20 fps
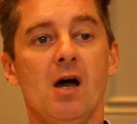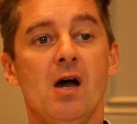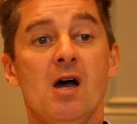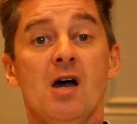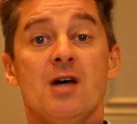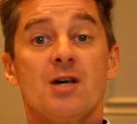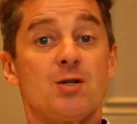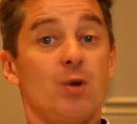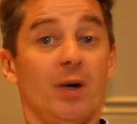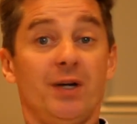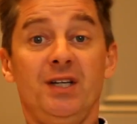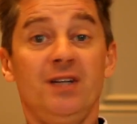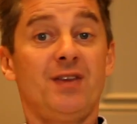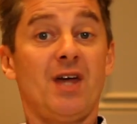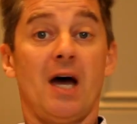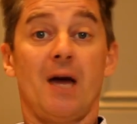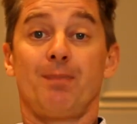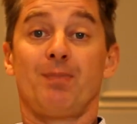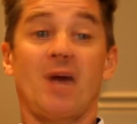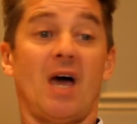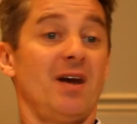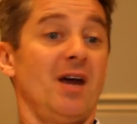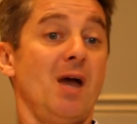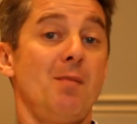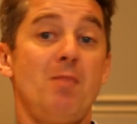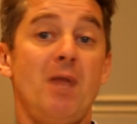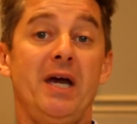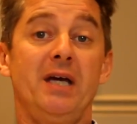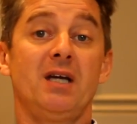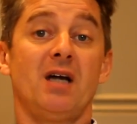So I did that, and I
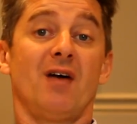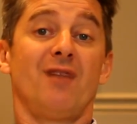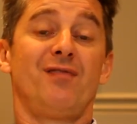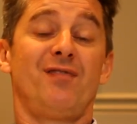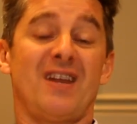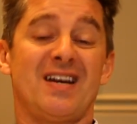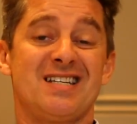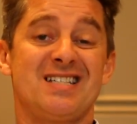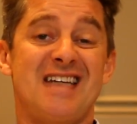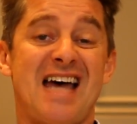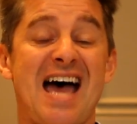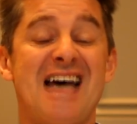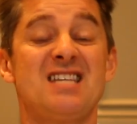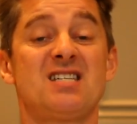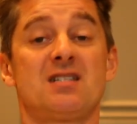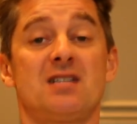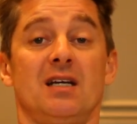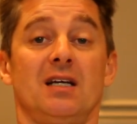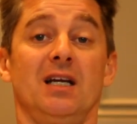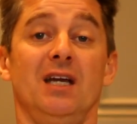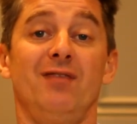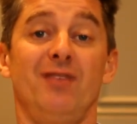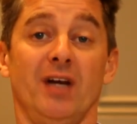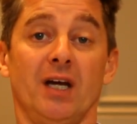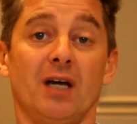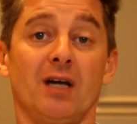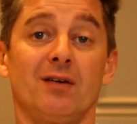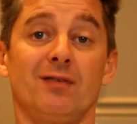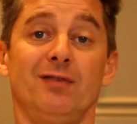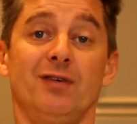made a fantastic
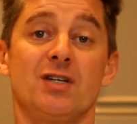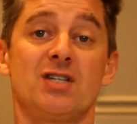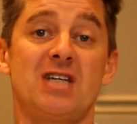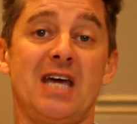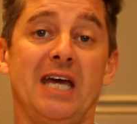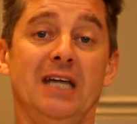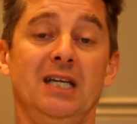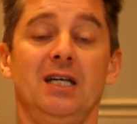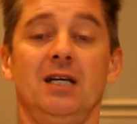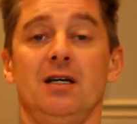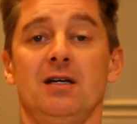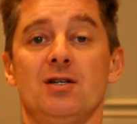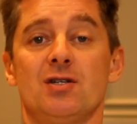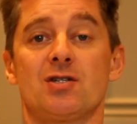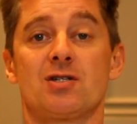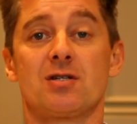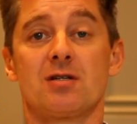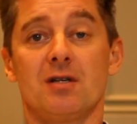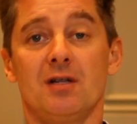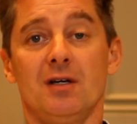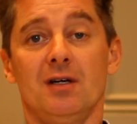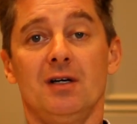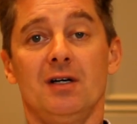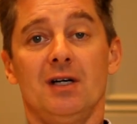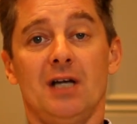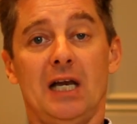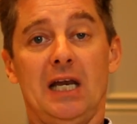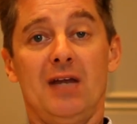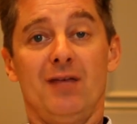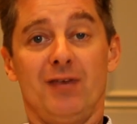living for 10 years,
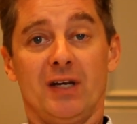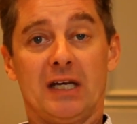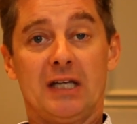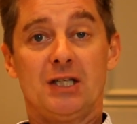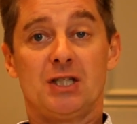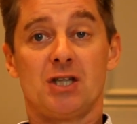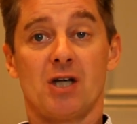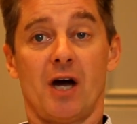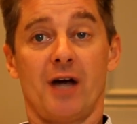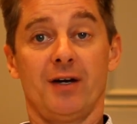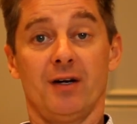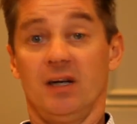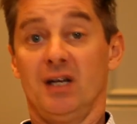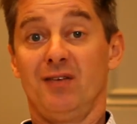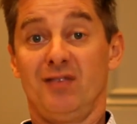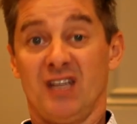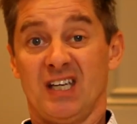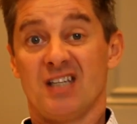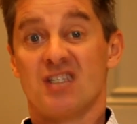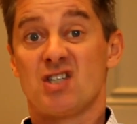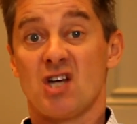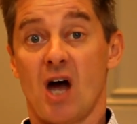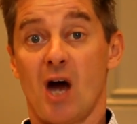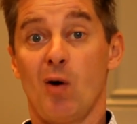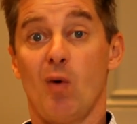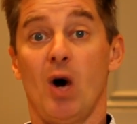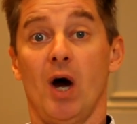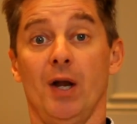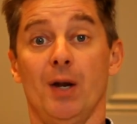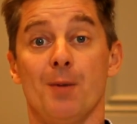living in China, living in
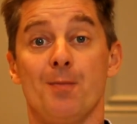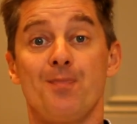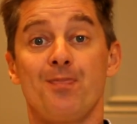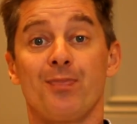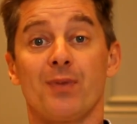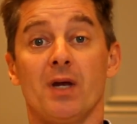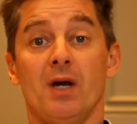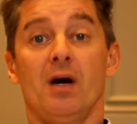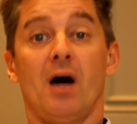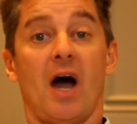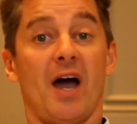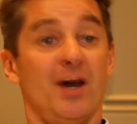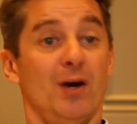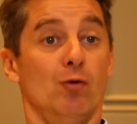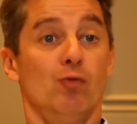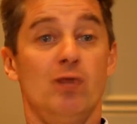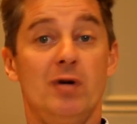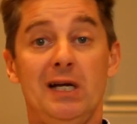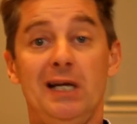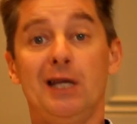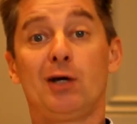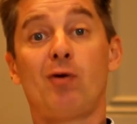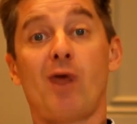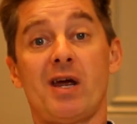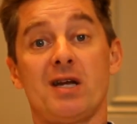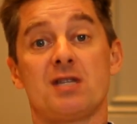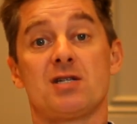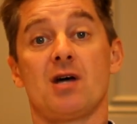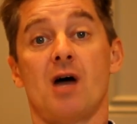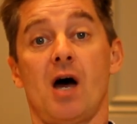Taiwan. I had a really great
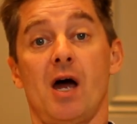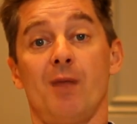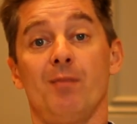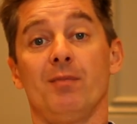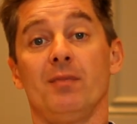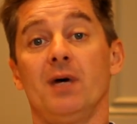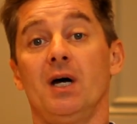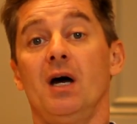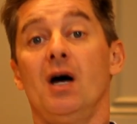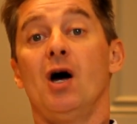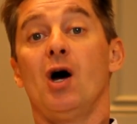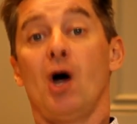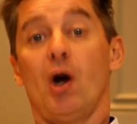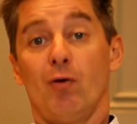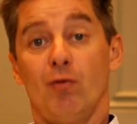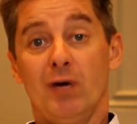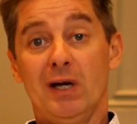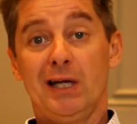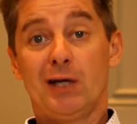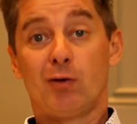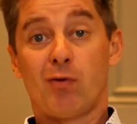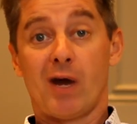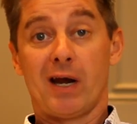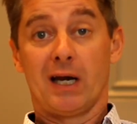time, a really great